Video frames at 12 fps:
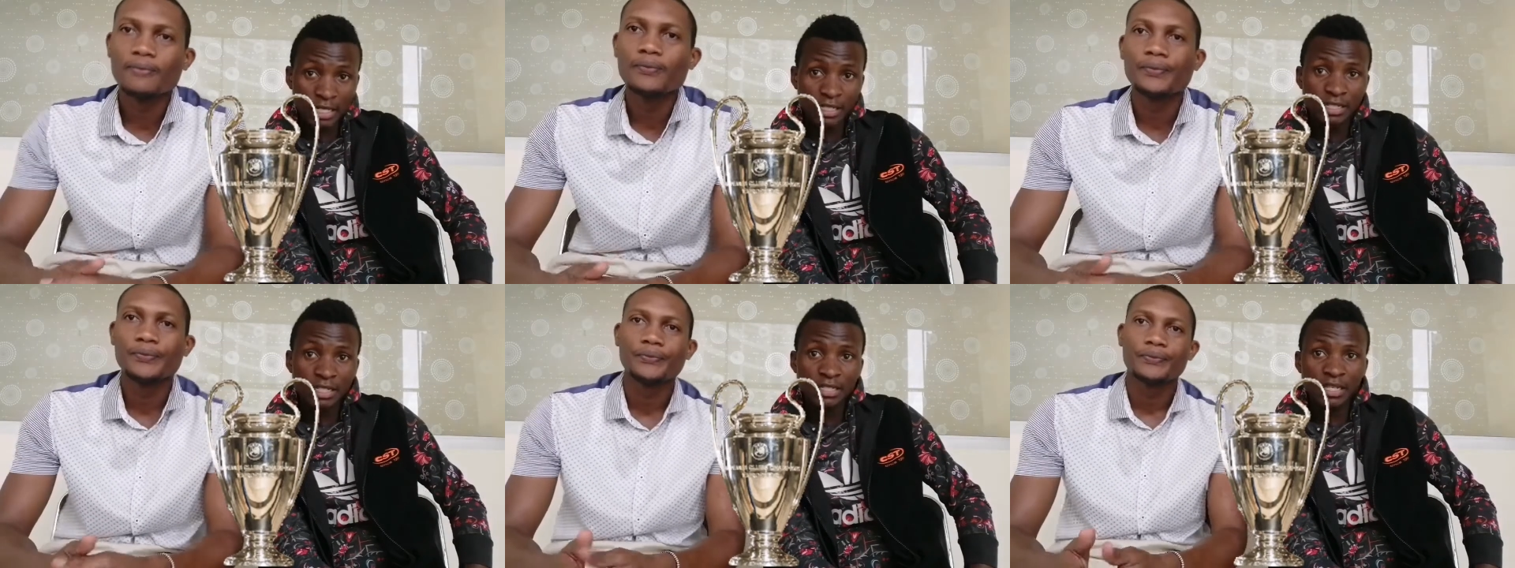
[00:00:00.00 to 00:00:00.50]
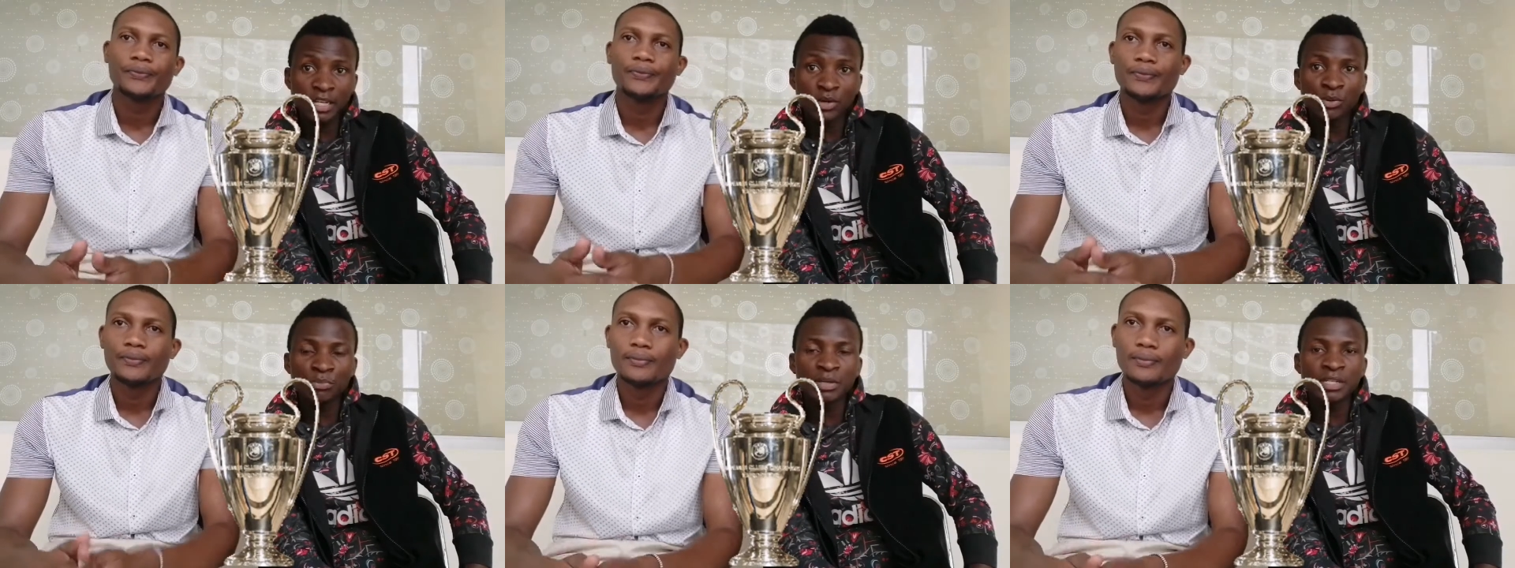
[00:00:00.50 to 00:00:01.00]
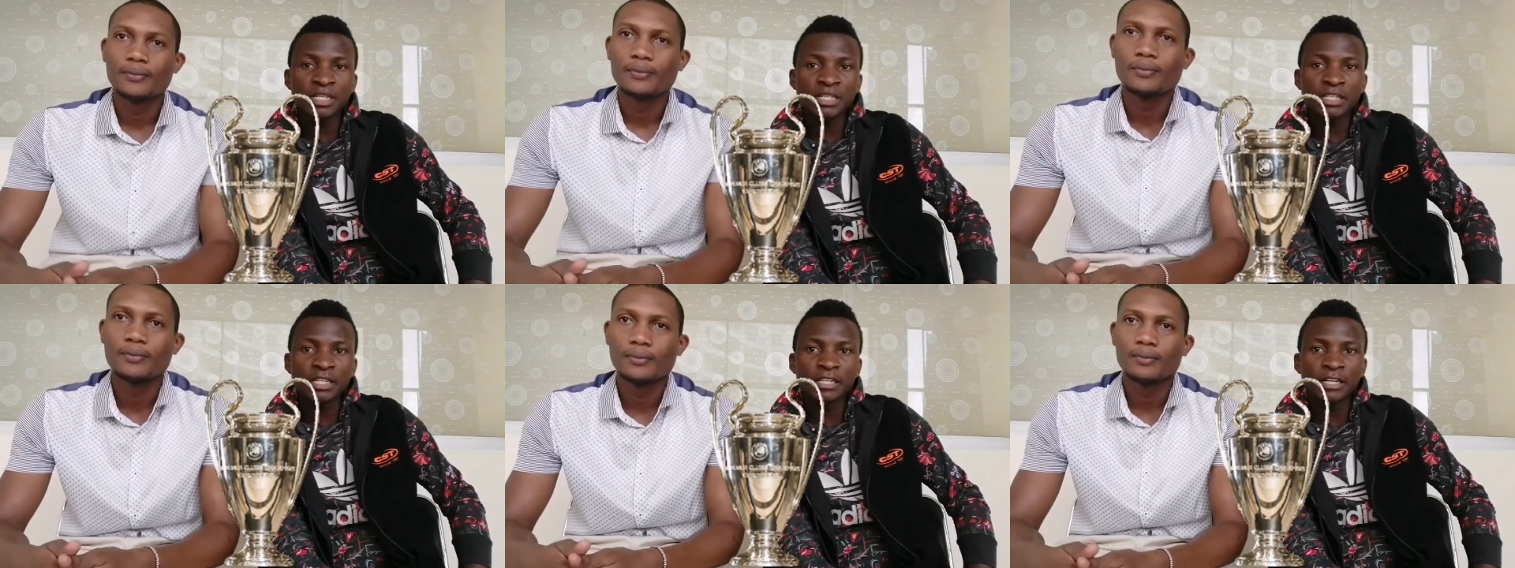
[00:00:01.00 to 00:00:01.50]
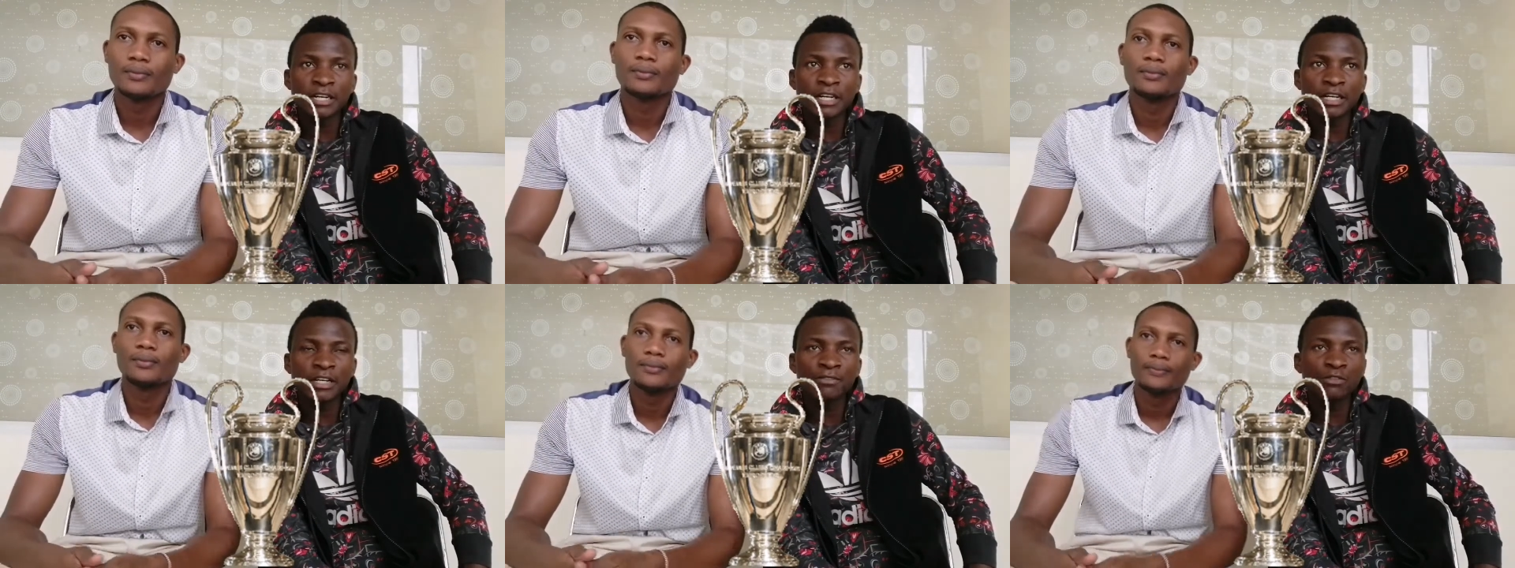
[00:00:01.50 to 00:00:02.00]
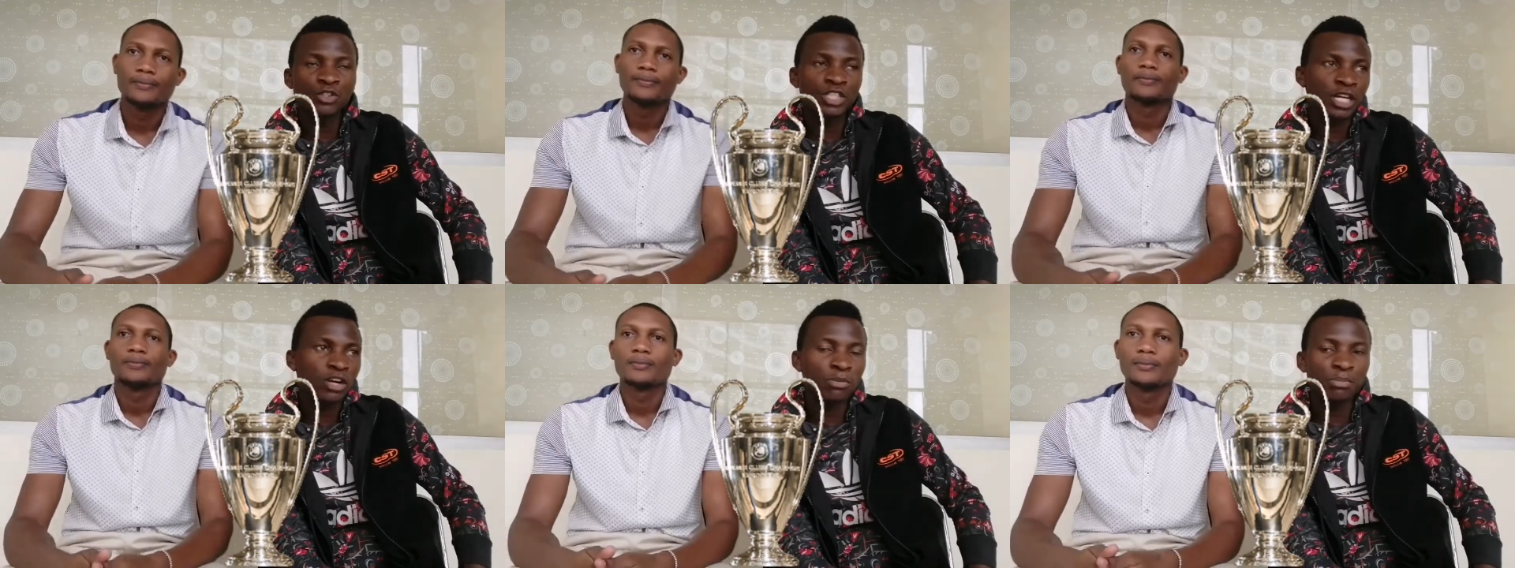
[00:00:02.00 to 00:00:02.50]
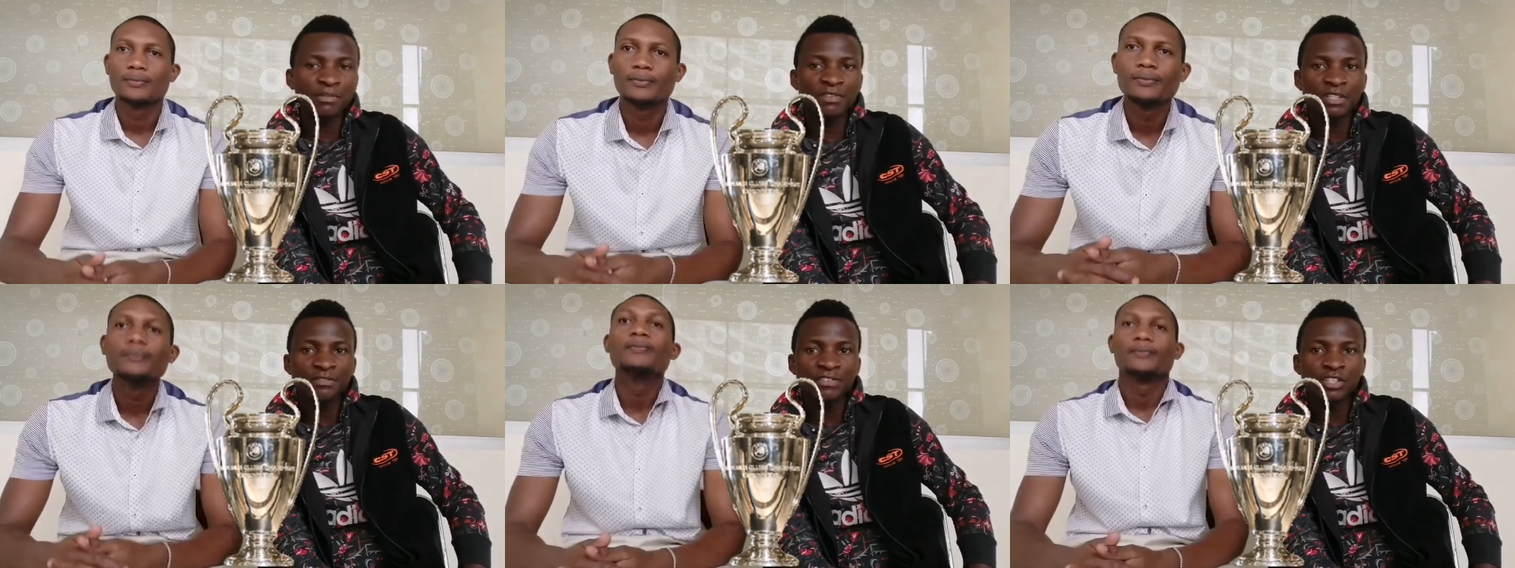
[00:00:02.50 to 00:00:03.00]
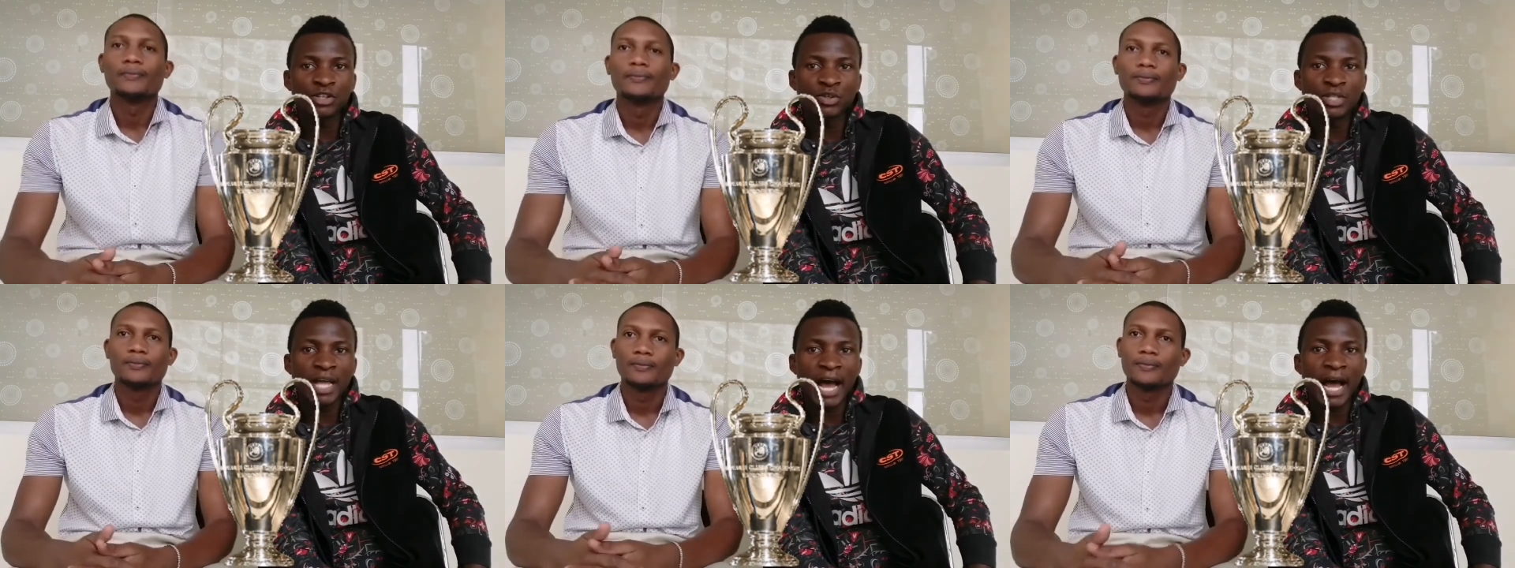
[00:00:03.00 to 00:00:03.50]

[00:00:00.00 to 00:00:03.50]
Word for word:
Speaker 1: guys, yesterday we predicted, uh, if you check our previous videos,